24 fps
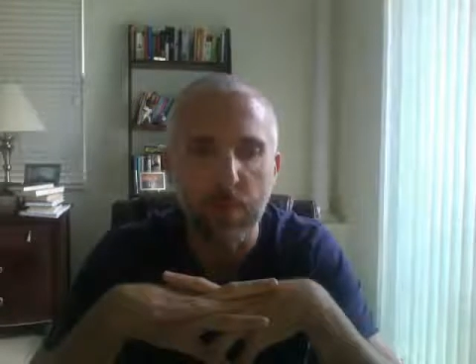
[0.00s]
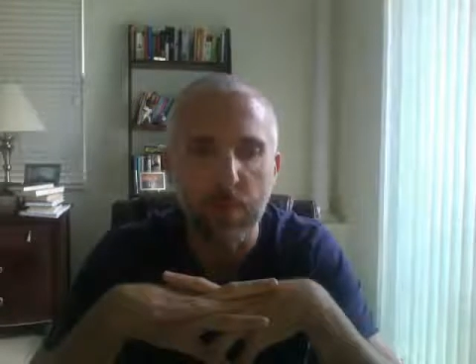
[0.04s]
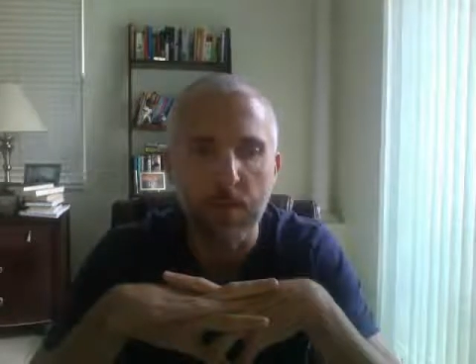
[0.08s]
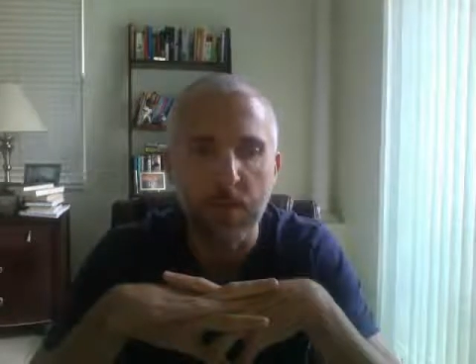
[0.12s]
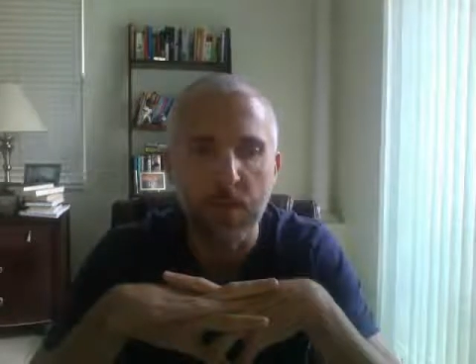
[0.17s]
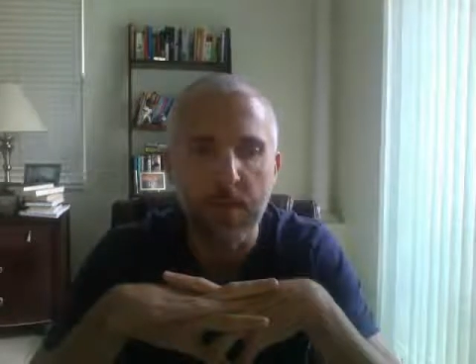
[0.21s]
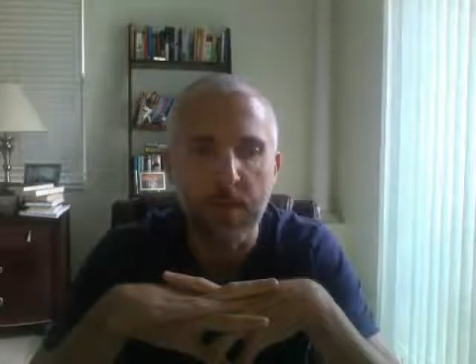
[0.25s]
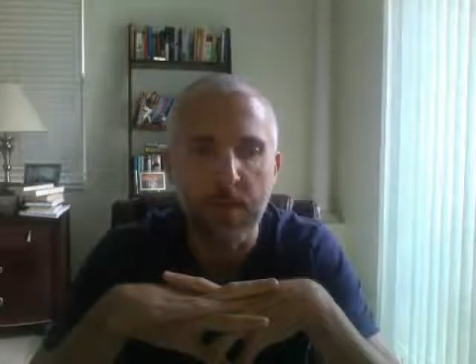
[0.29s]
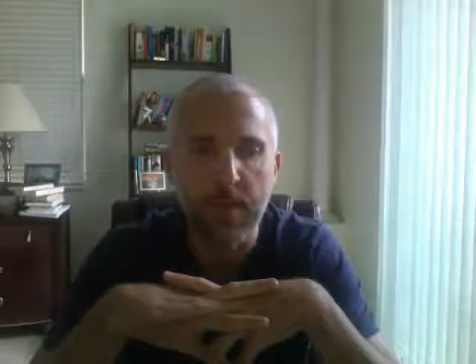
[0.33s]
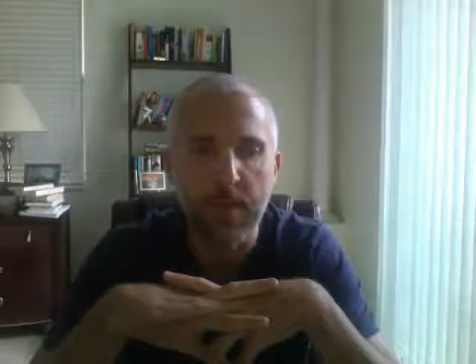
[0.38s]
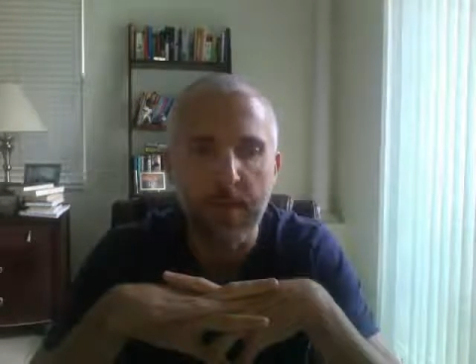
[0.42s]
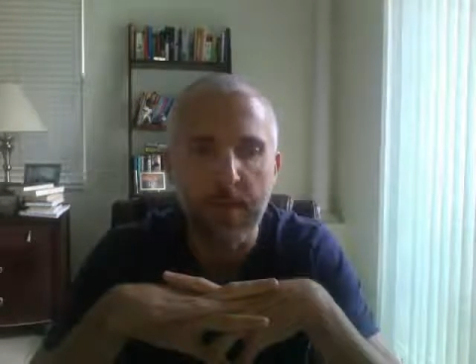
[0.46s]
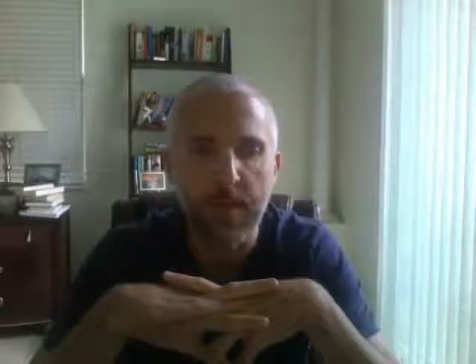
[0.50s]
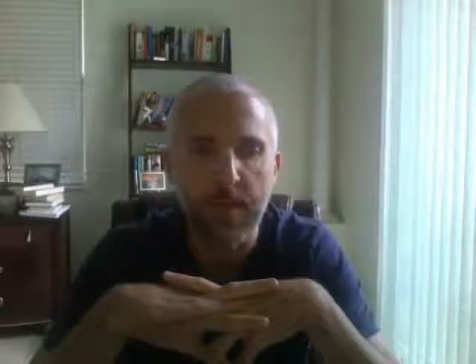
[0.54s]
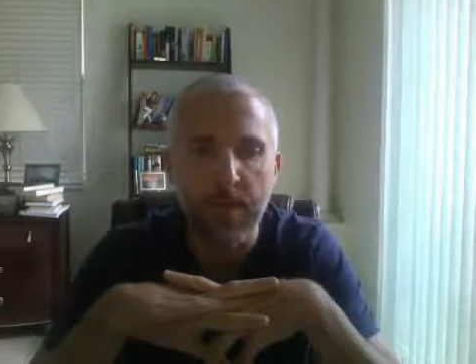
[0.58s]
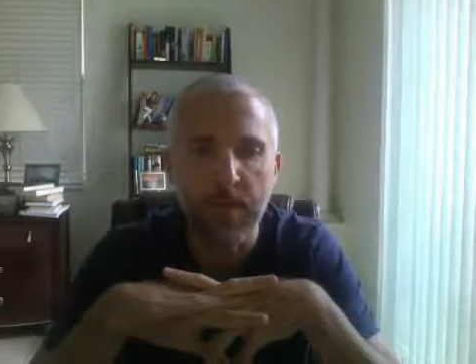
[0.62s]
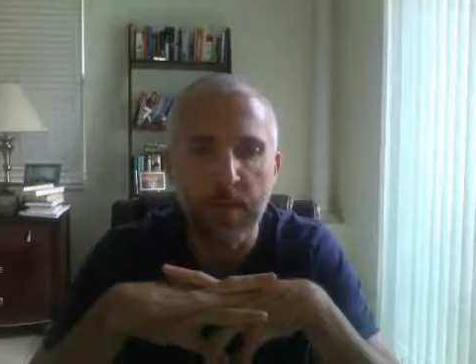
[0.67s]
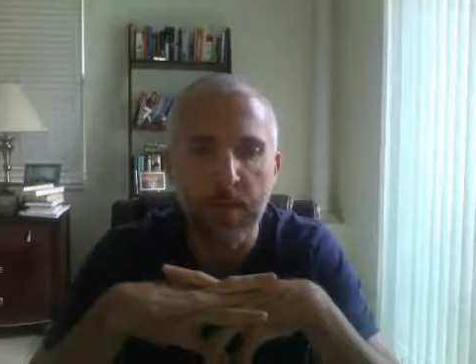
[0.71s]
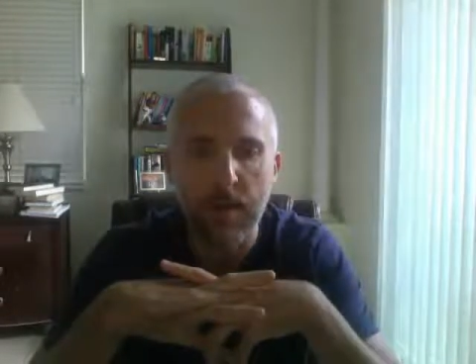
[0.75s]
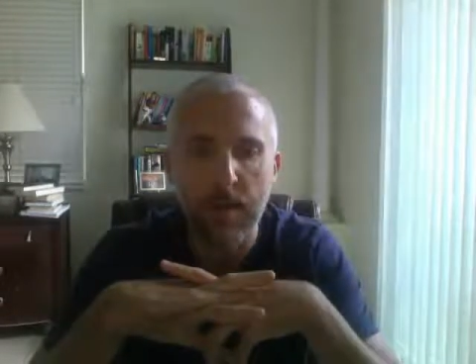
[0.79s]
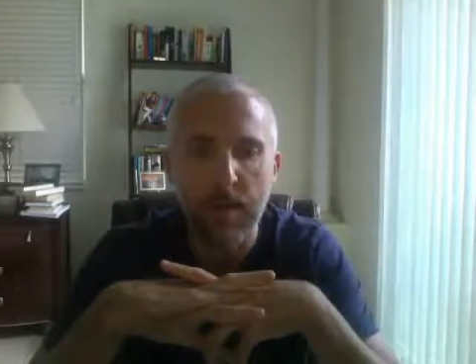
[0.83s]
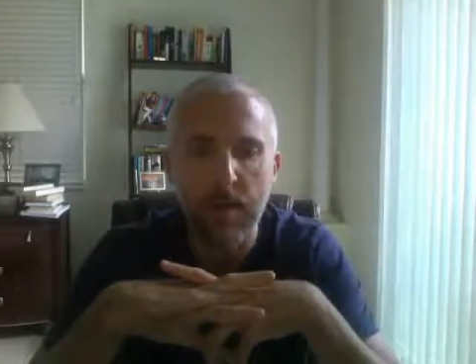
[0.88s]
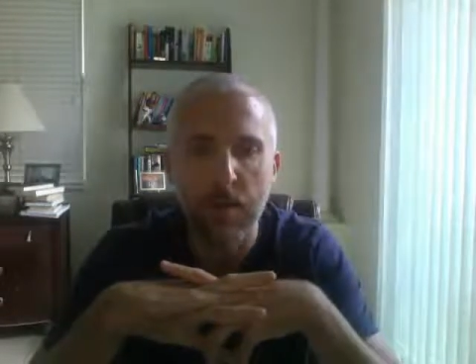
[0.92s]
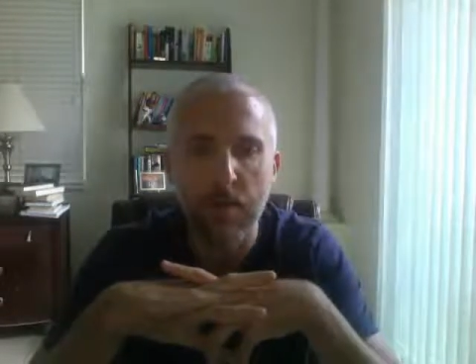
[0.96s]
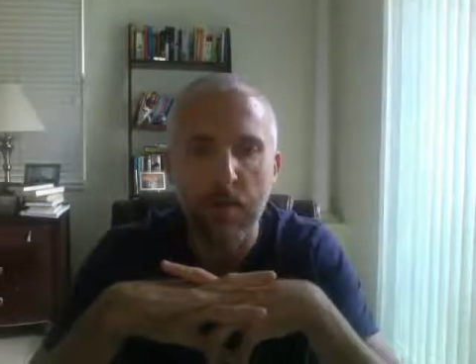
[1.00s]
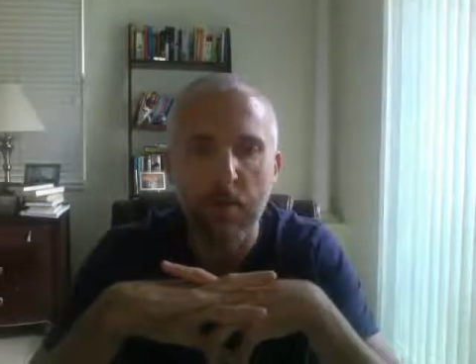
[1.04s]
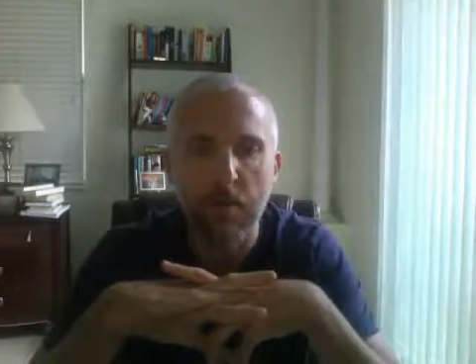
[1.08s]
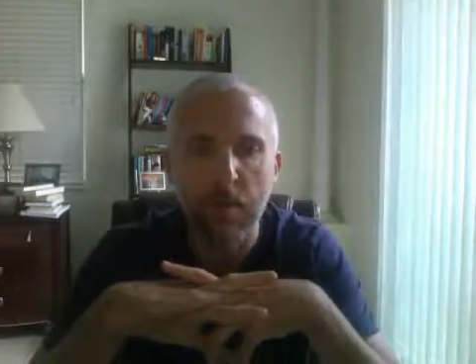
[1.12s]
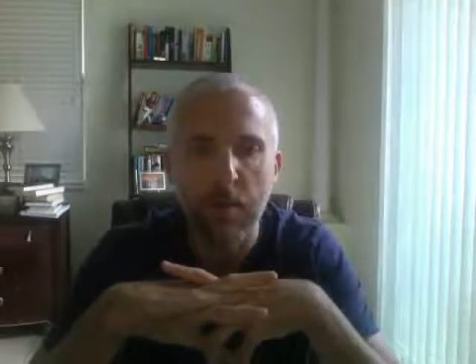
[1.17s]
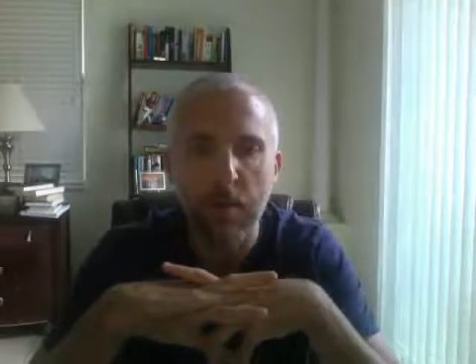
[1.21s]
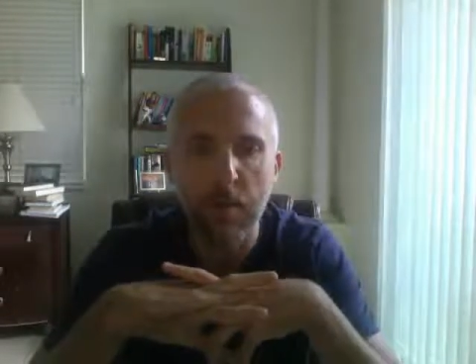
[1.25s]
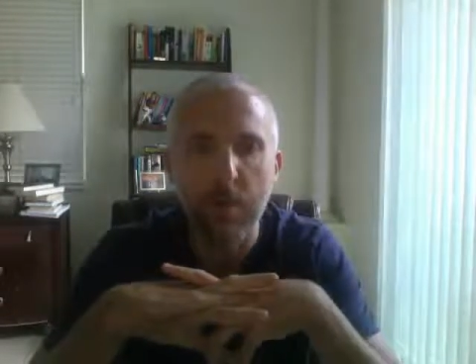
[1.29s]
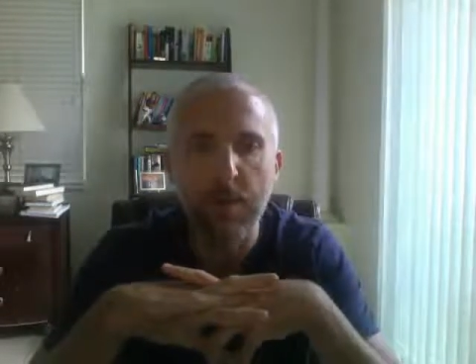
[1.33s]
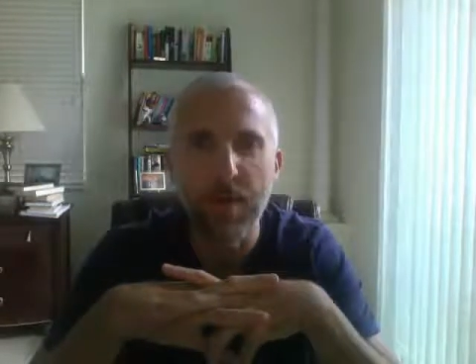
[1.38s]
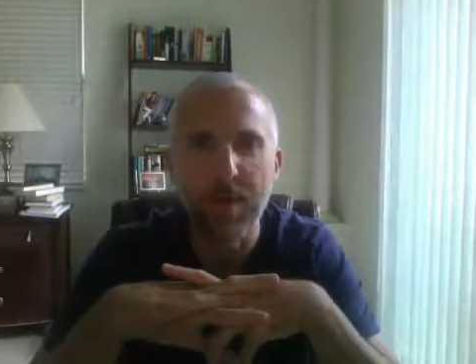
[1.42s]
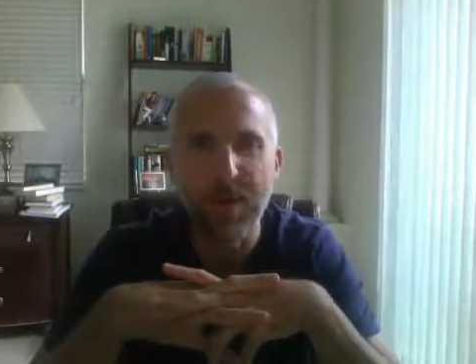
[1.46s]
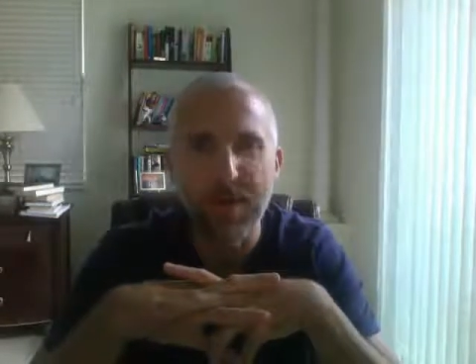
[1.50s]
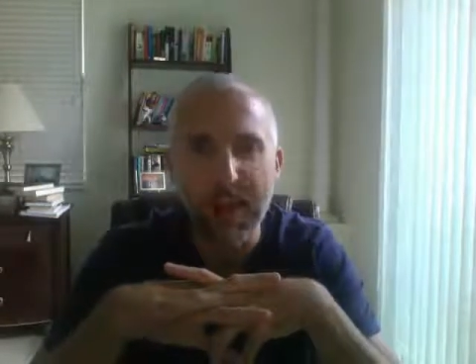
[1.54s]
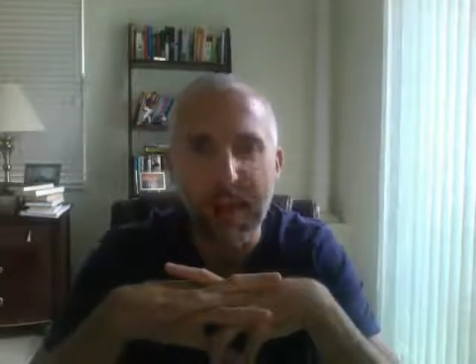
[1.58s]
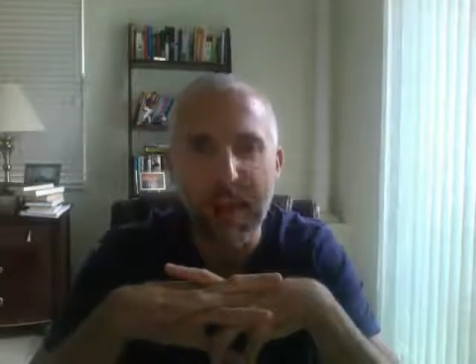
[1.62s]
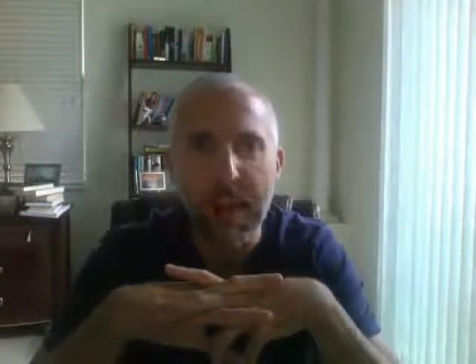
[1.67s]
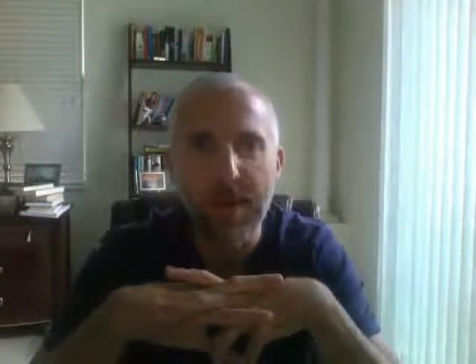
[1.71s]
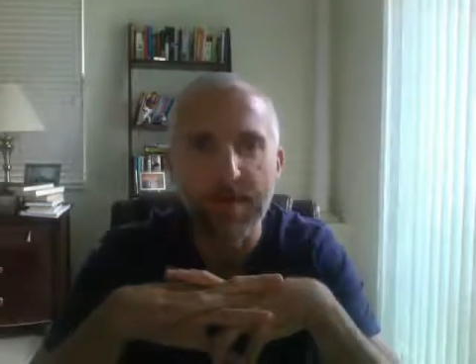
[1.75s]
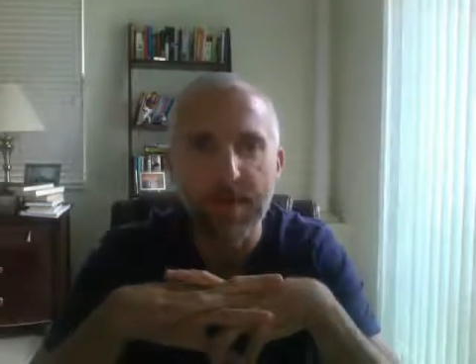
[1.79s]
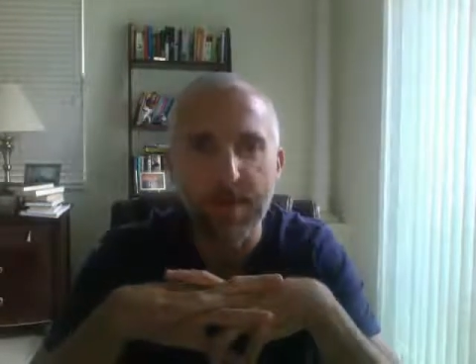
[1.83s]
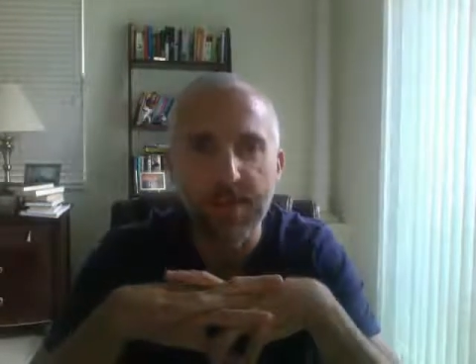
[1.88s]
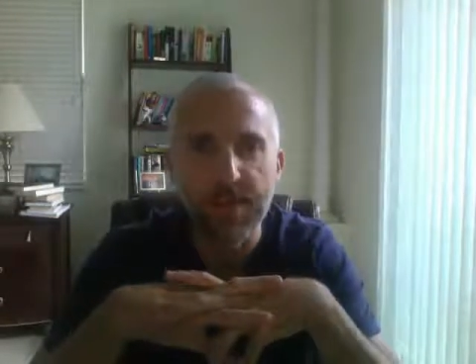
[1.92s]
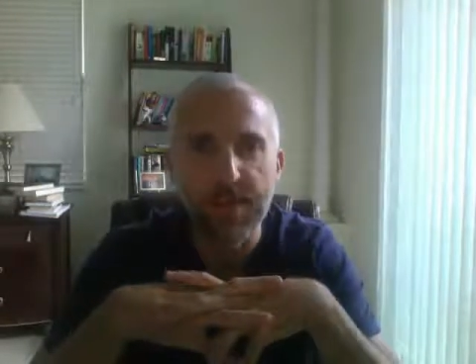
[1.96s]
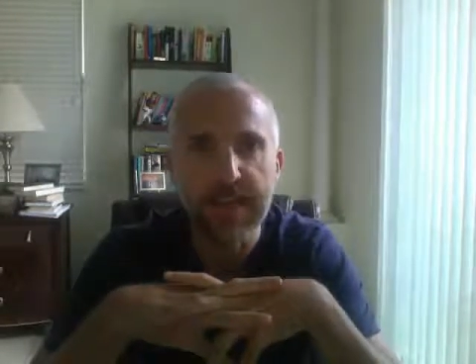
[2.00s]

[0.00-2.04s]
need both a lot of